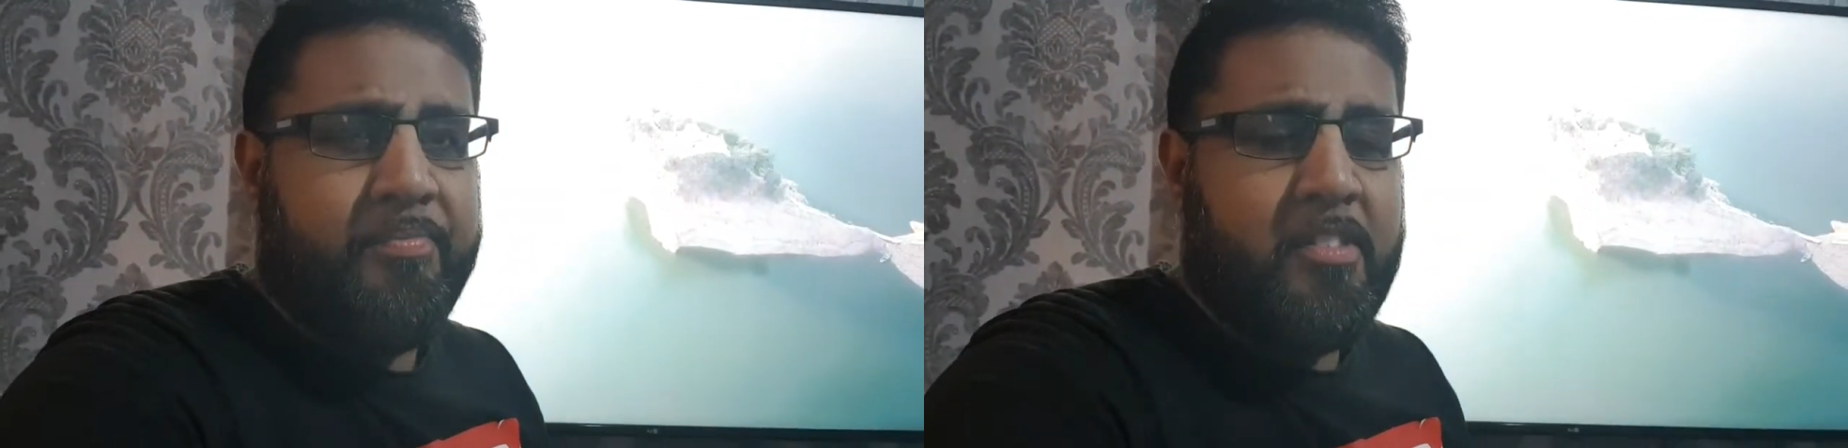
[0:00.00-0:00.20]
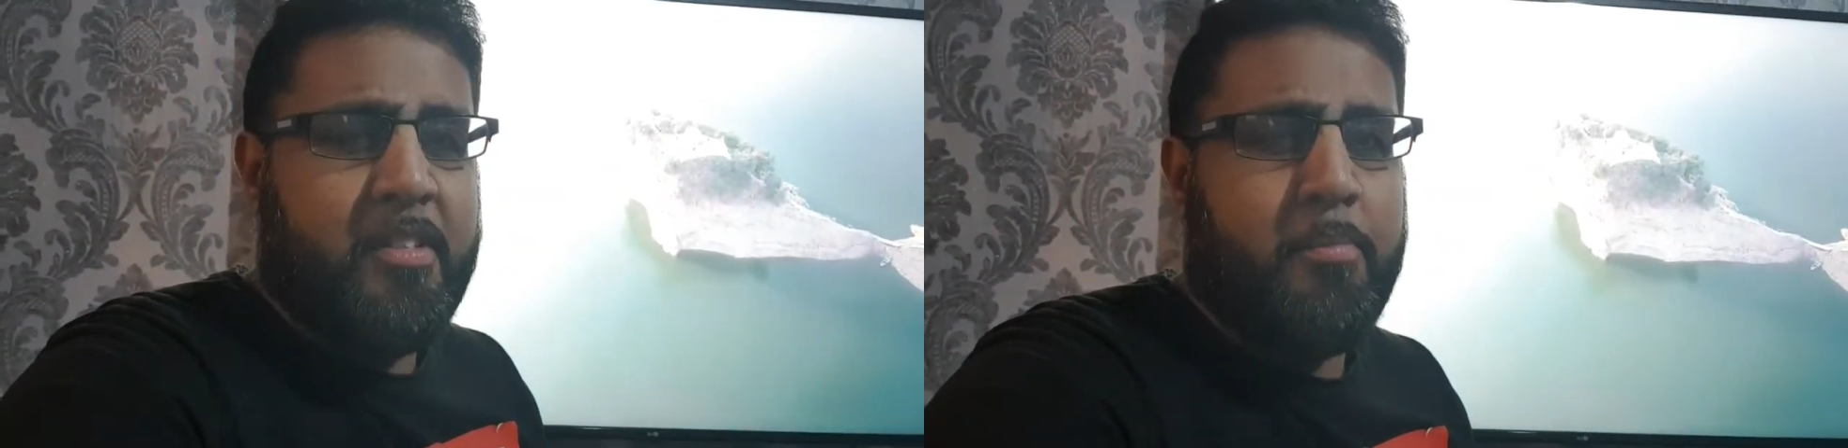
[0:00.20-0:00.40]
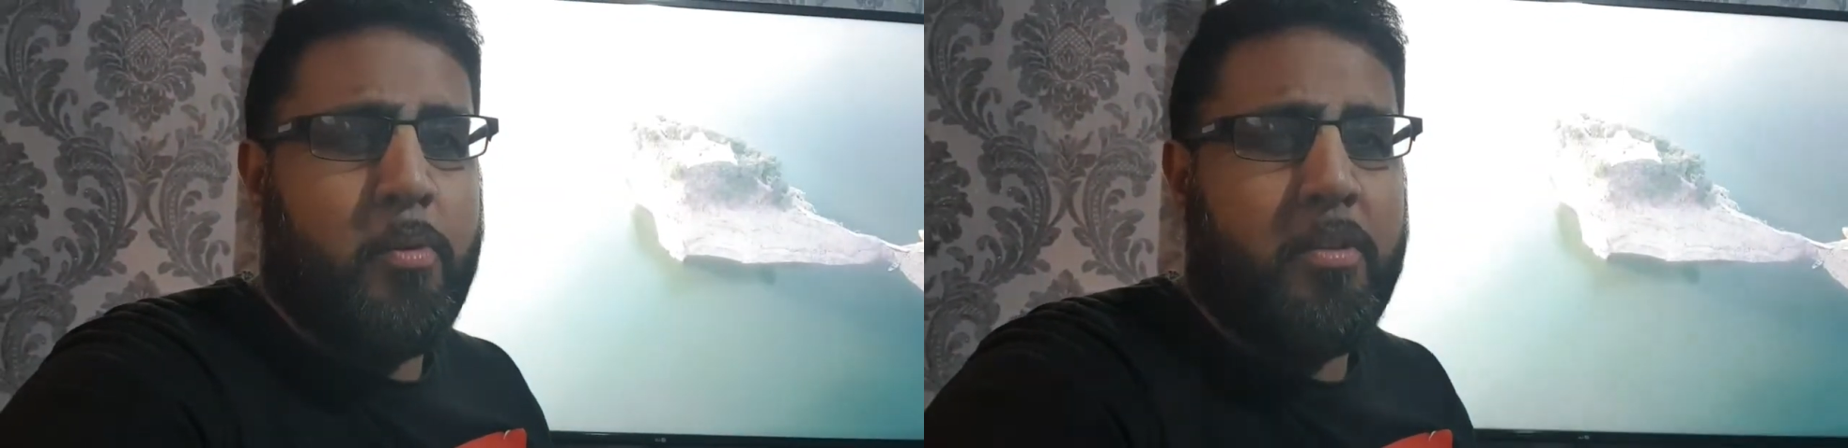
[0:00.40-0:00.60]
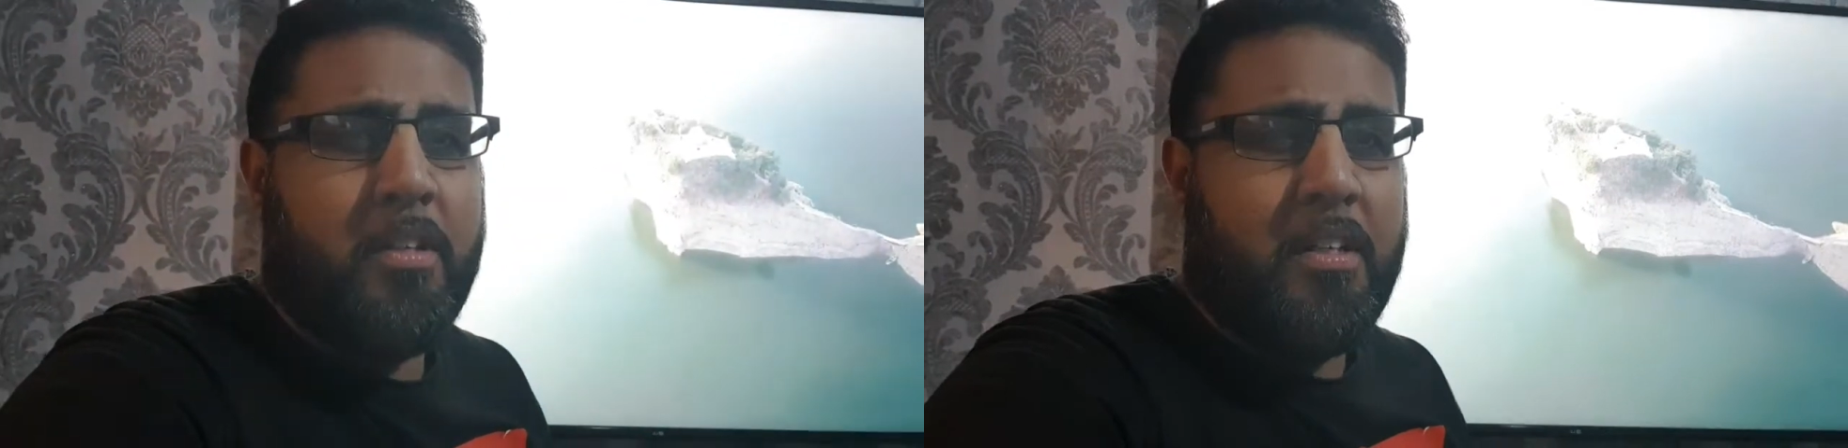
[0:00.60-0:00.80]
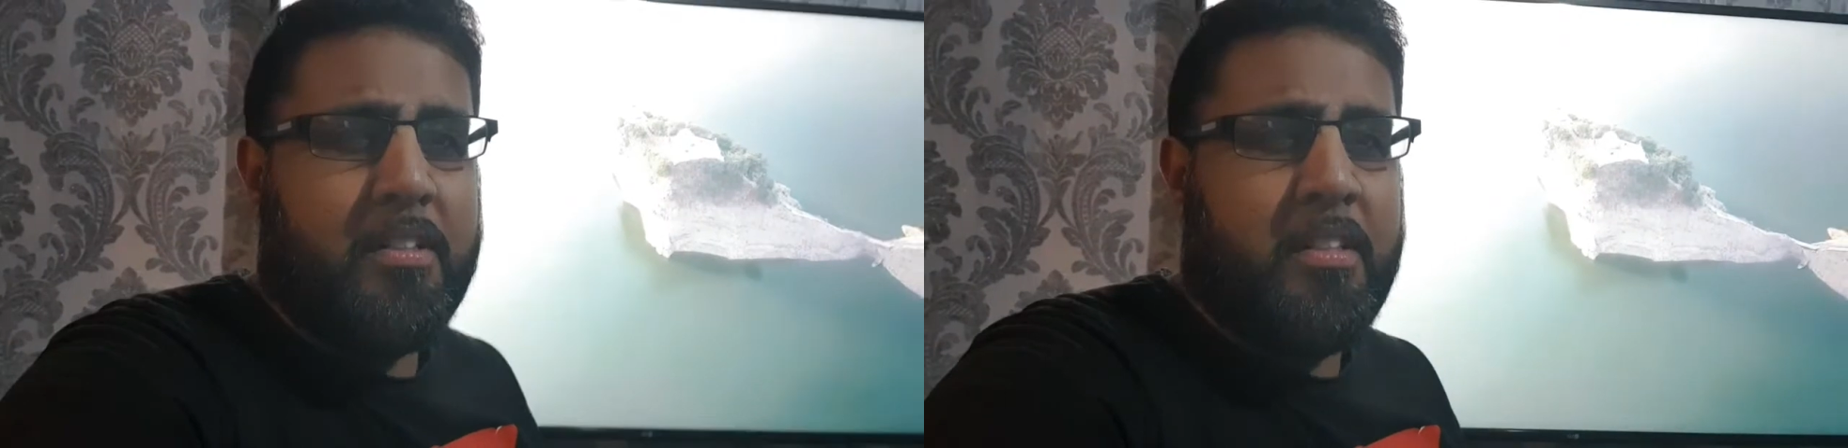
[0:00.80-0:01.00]
simple
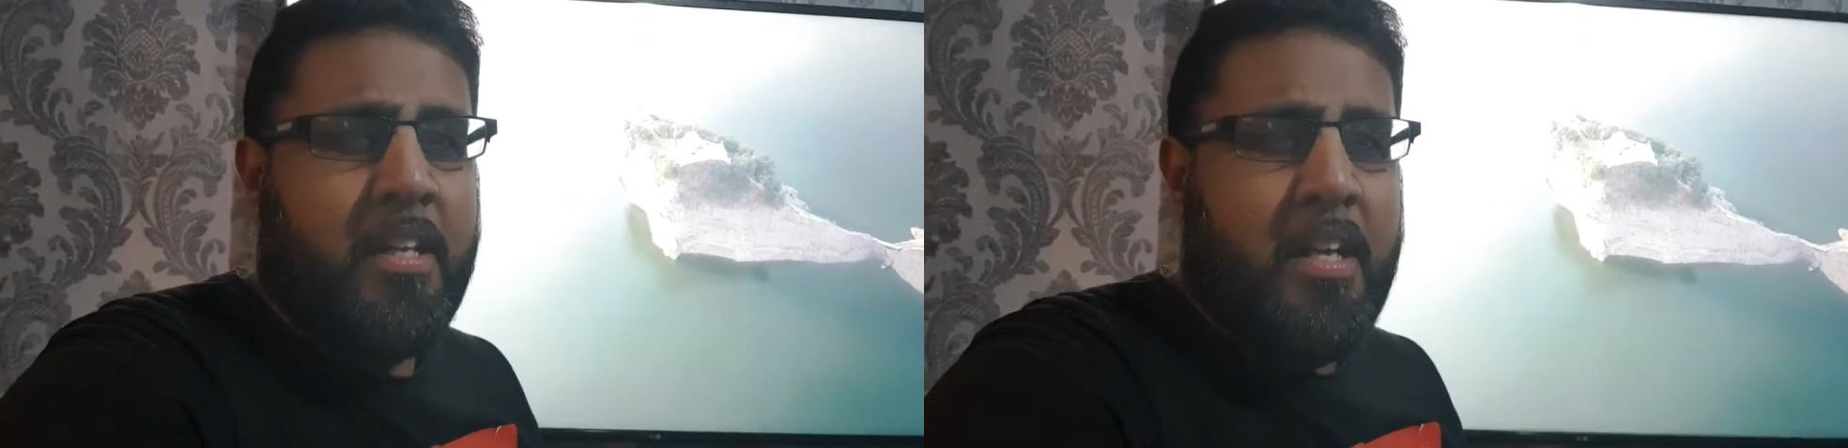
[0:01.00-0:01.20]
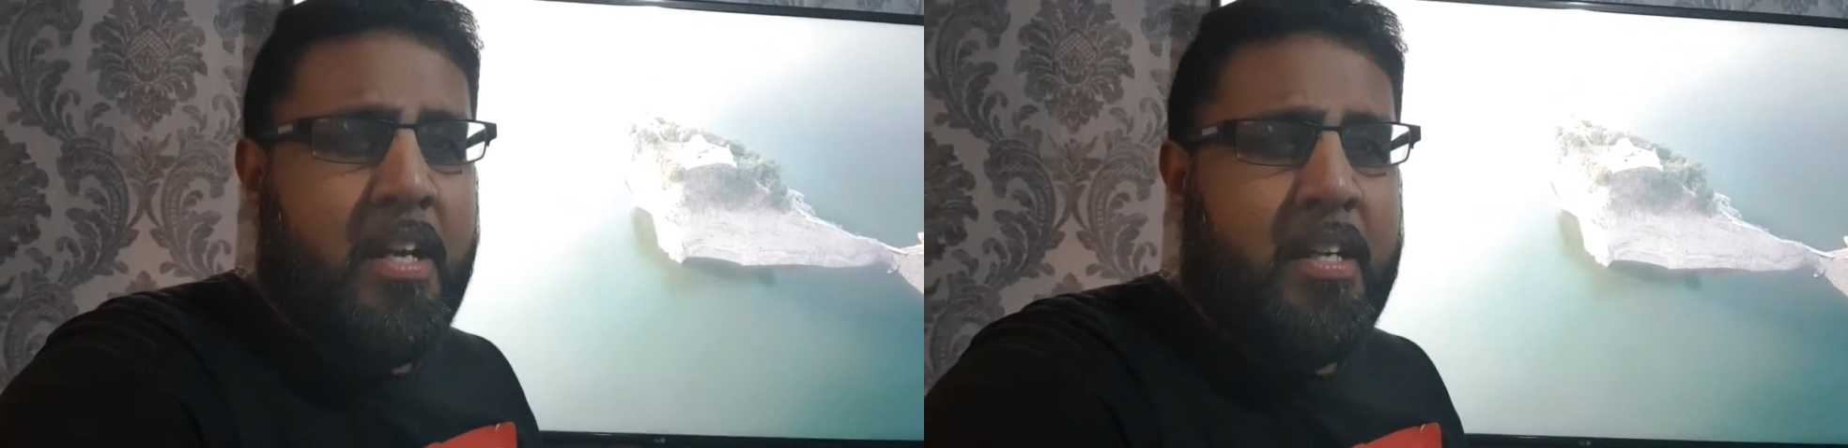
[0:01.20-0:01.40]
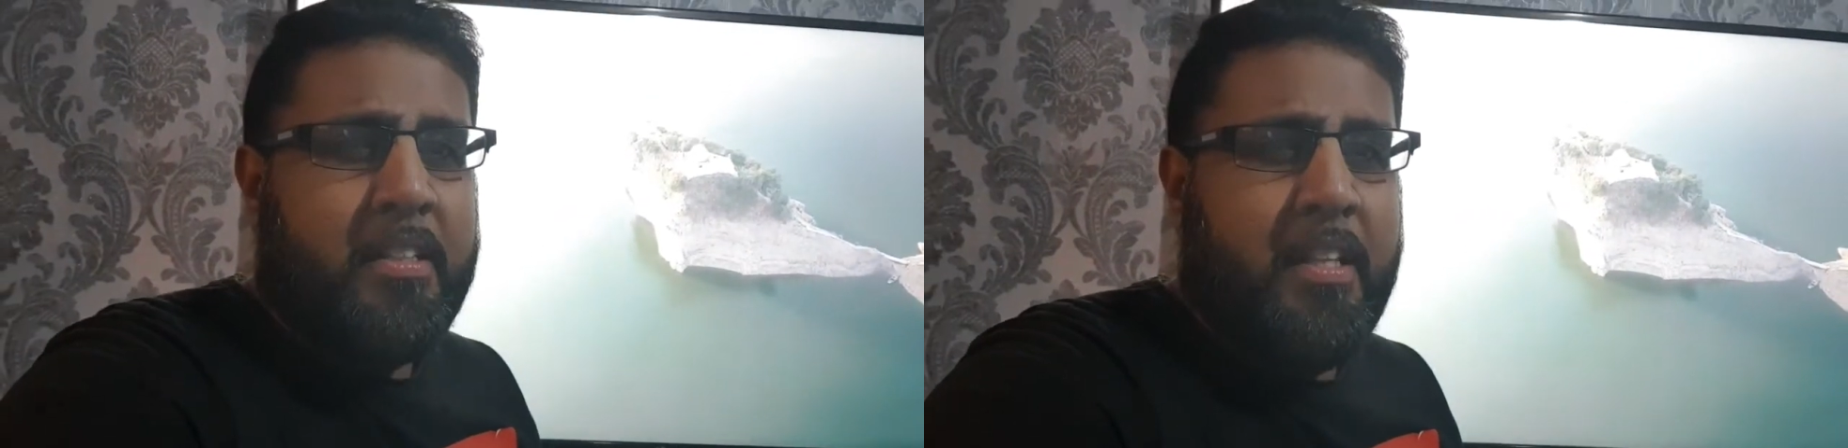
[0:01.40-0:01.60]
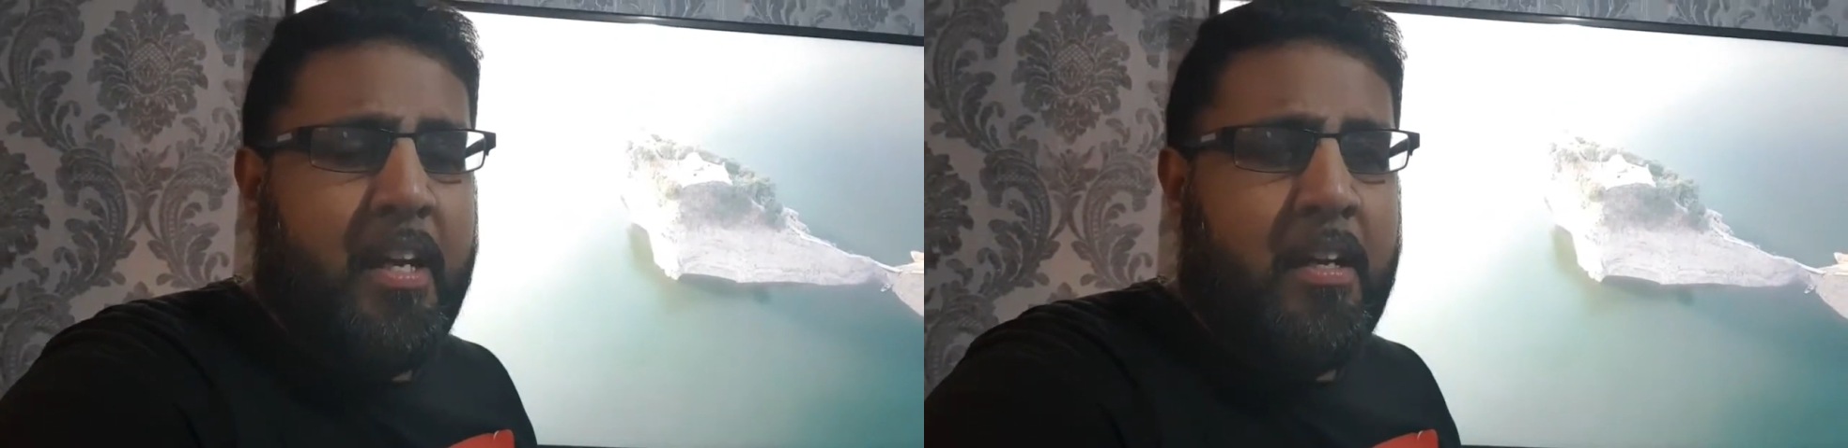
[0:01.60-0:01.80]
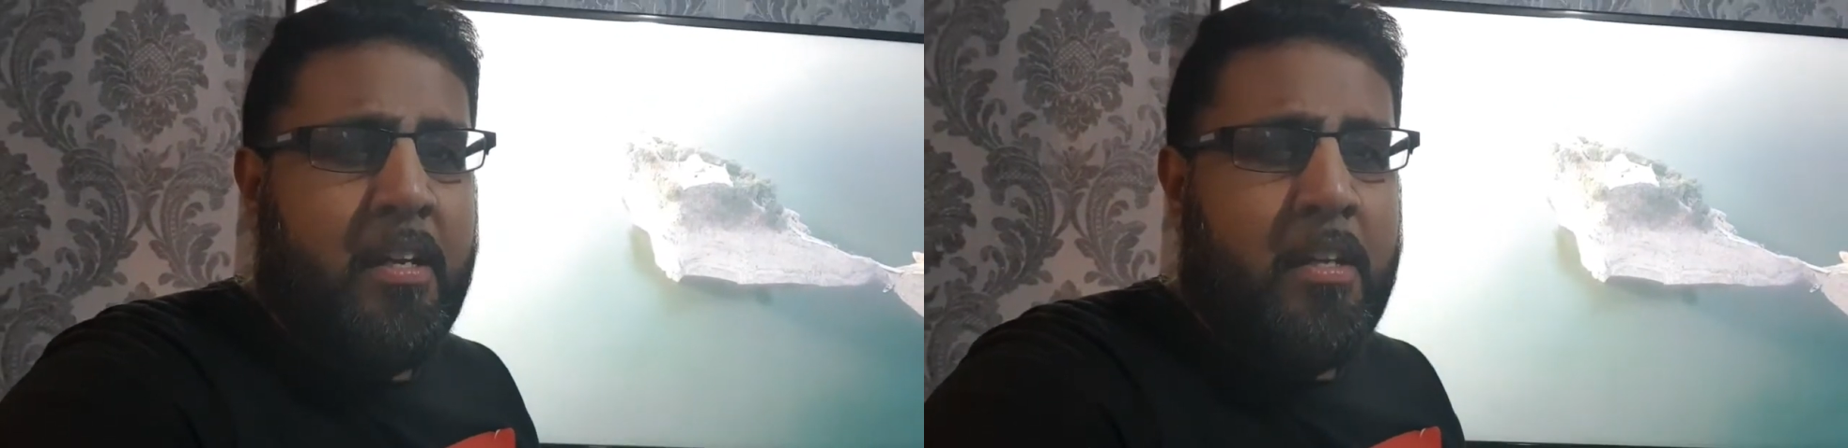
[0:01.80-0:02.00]
Naat
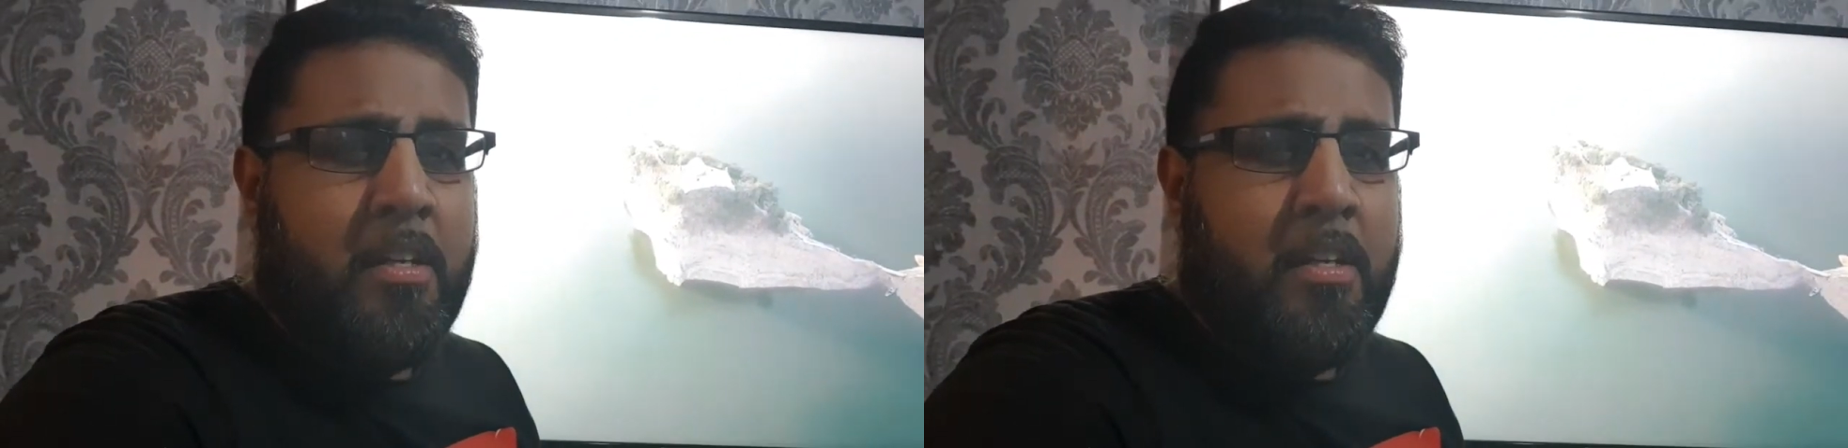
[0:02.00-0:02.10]
that